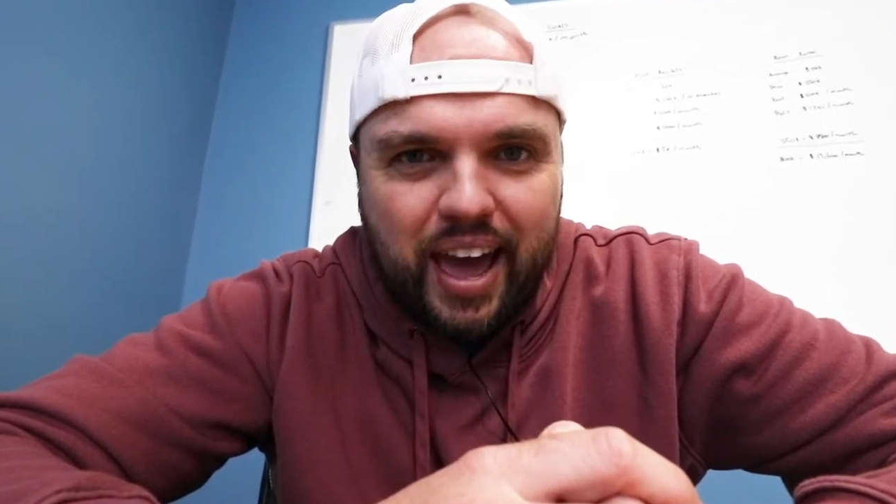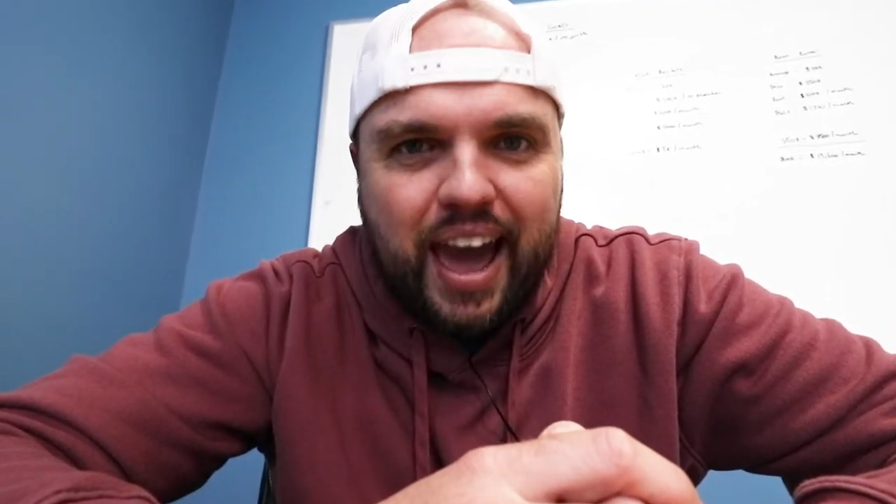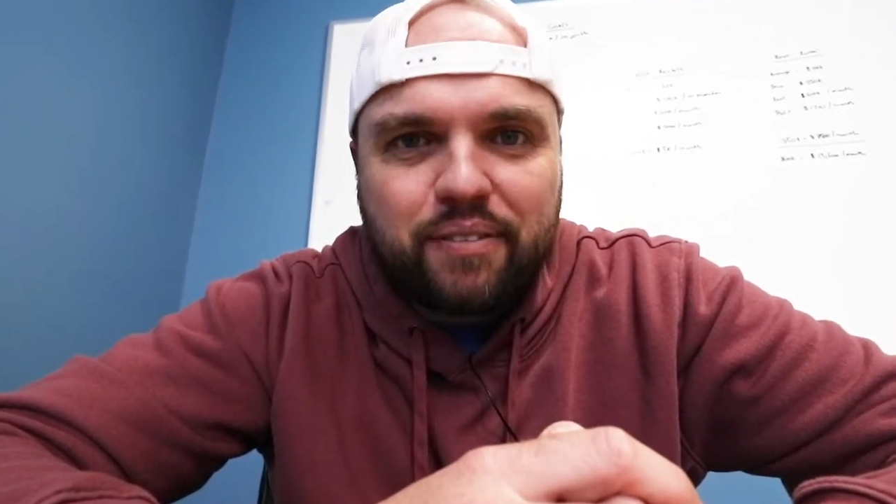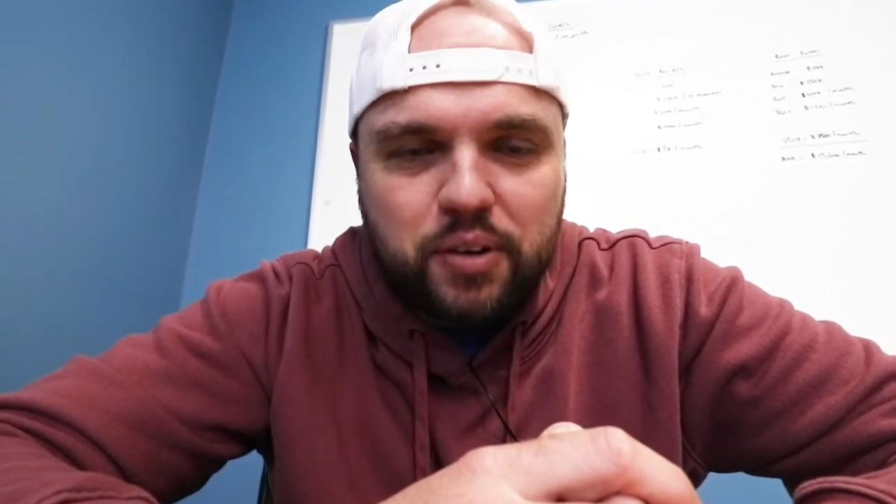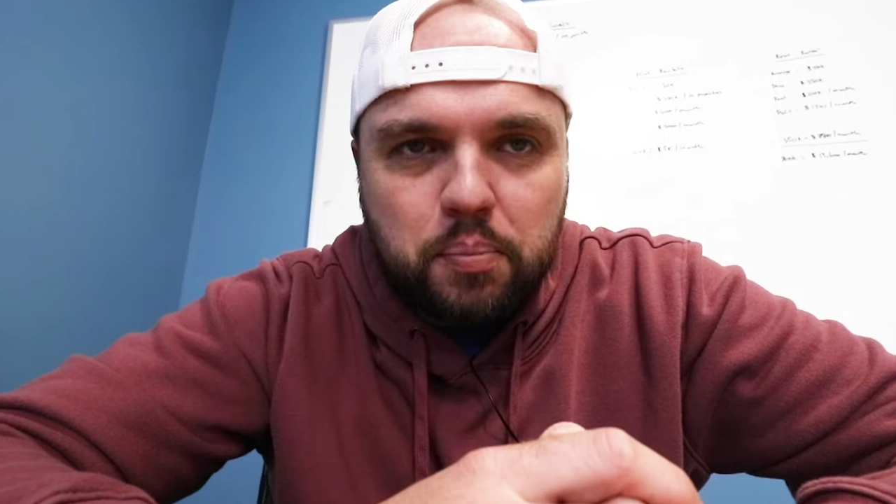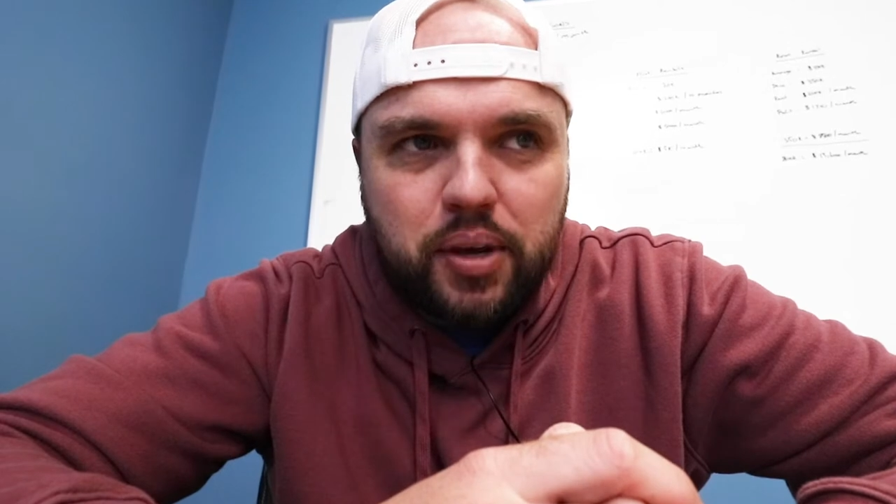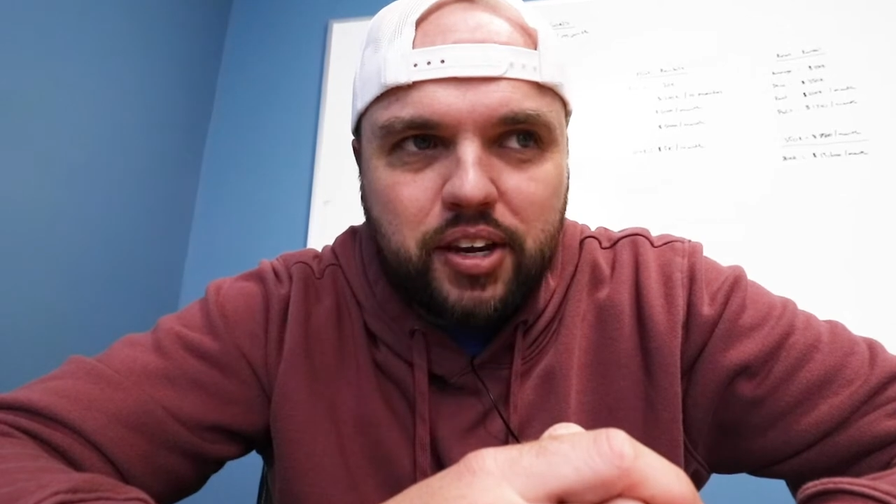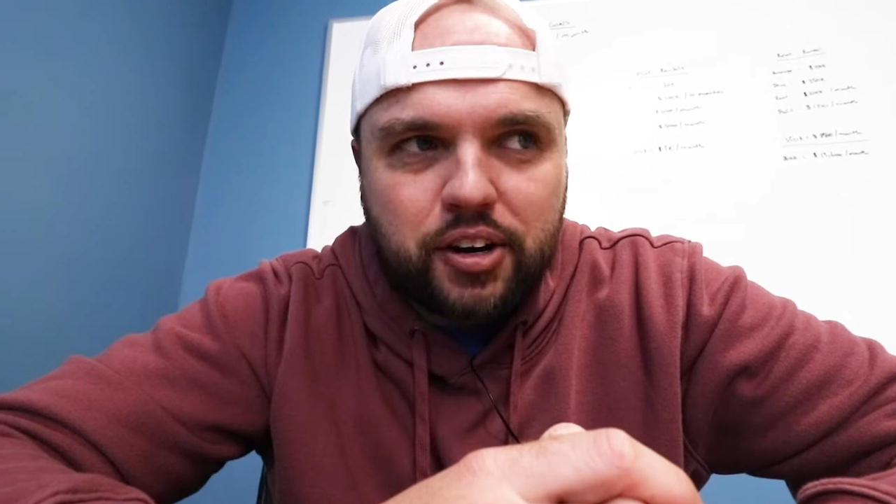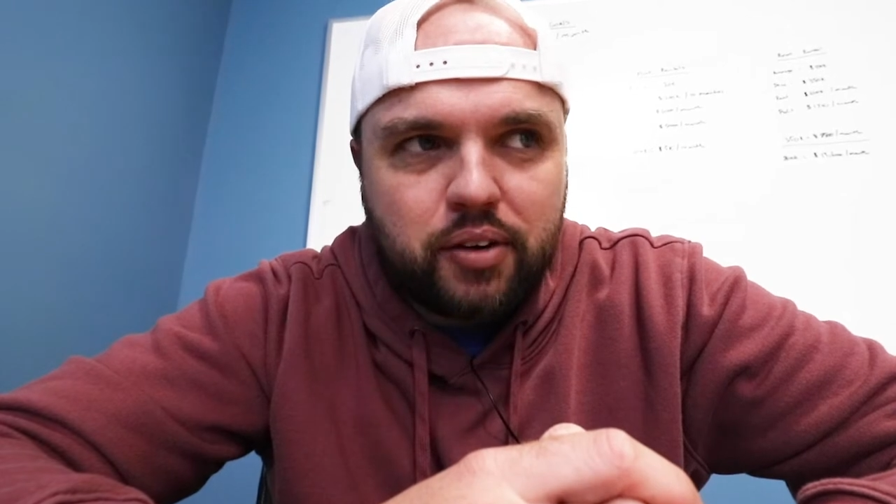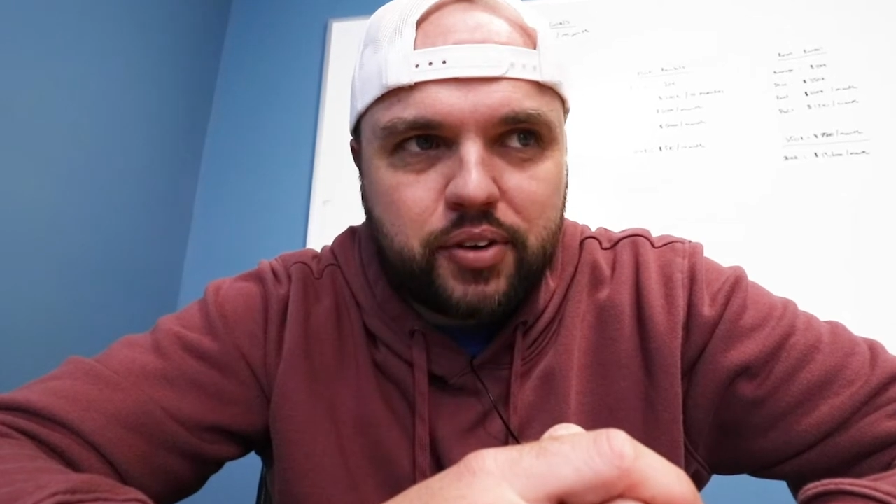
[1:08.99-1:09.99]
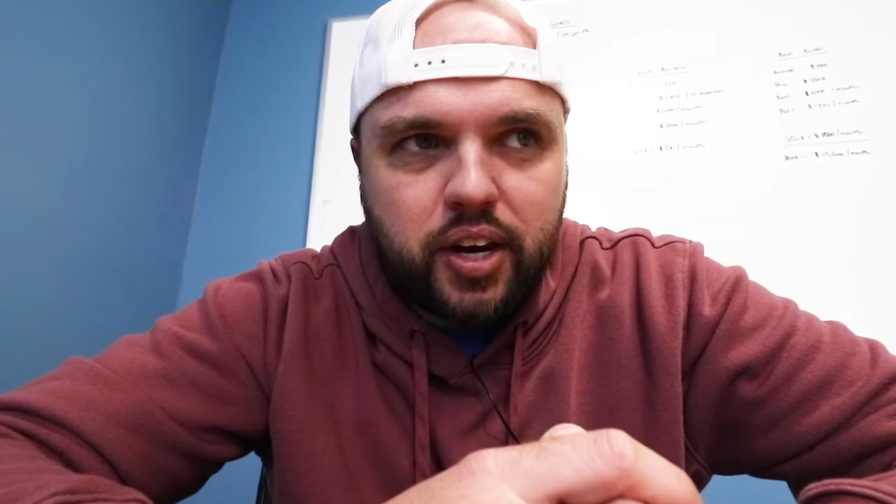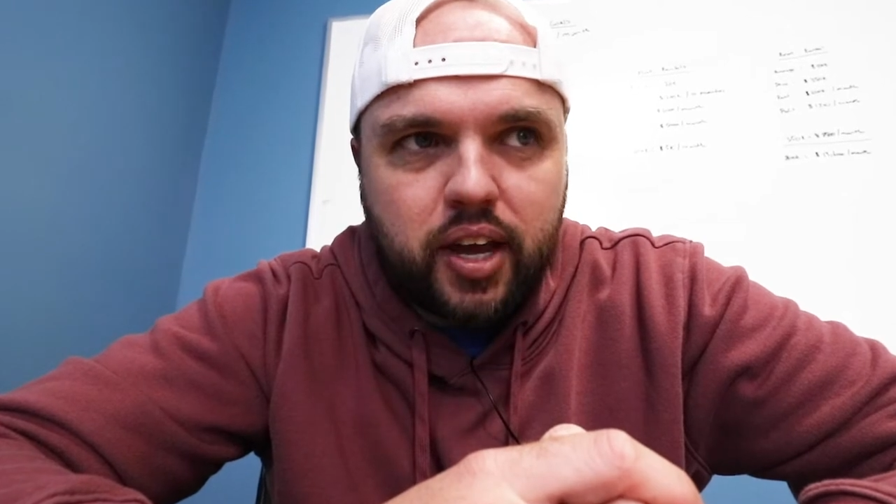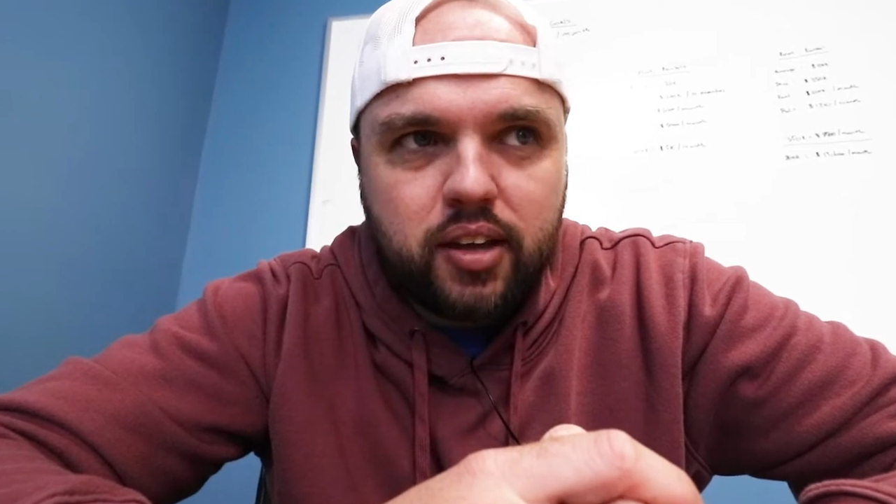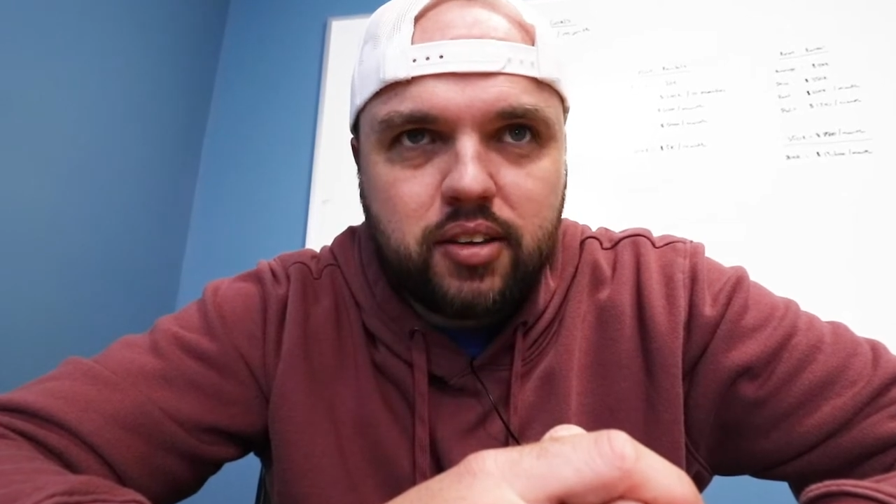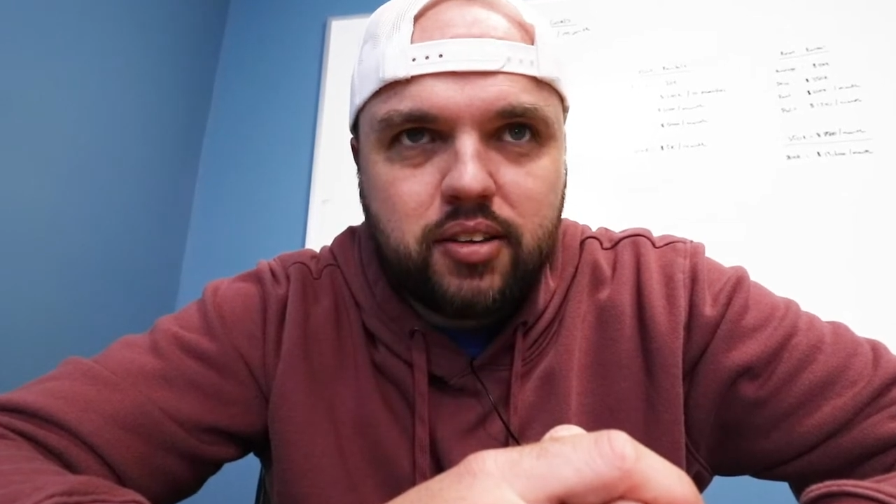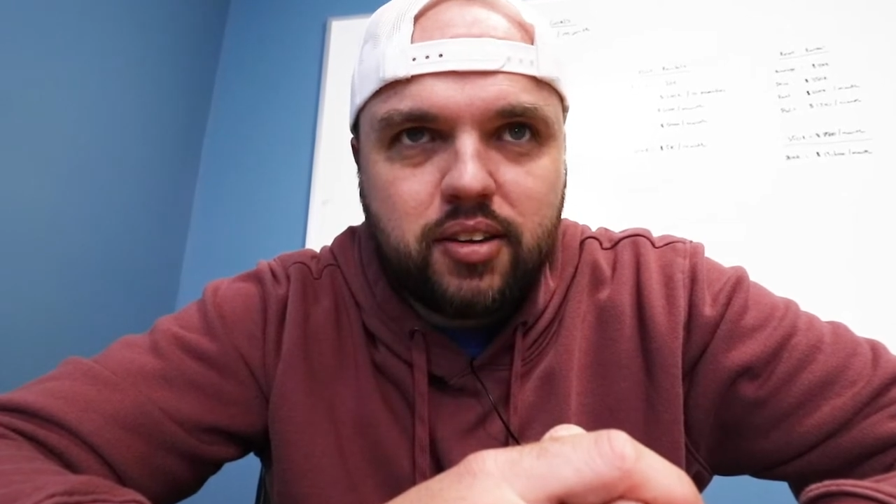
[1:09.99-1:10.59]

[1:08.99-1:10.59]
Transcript: have to be here every day.